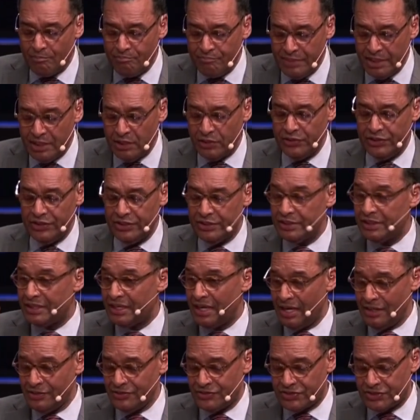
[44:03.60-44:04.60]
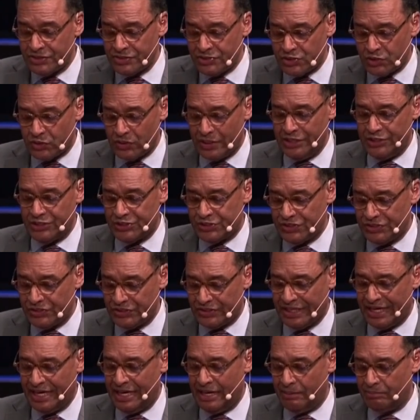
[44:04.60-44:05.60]
million concentration
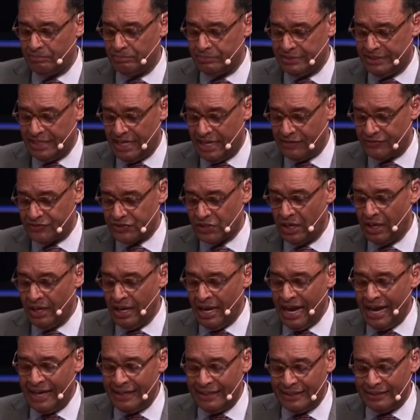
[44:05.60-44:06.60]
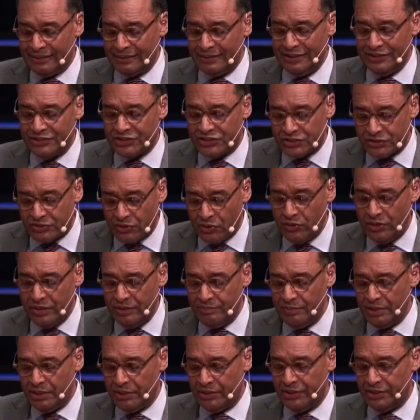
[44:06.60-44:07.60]
camp deaths and at least 30
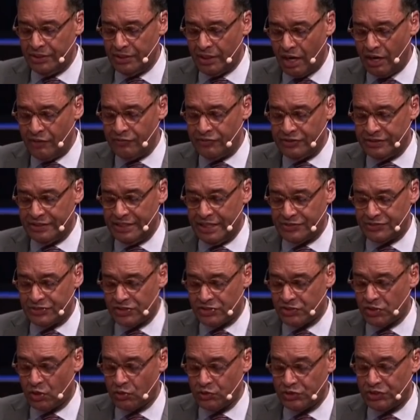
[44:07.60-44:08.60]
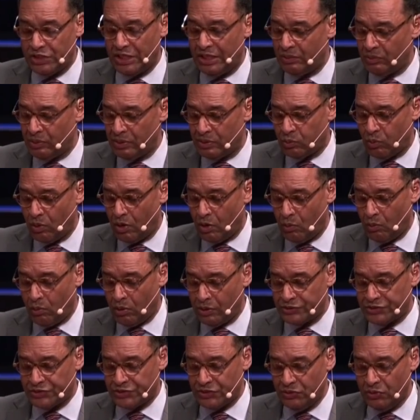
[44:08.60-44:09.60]
million other deaths associated with World
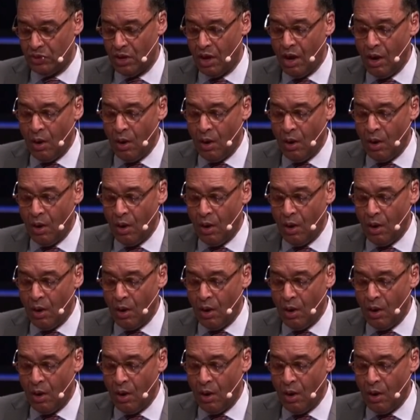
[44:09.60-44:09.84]
War II,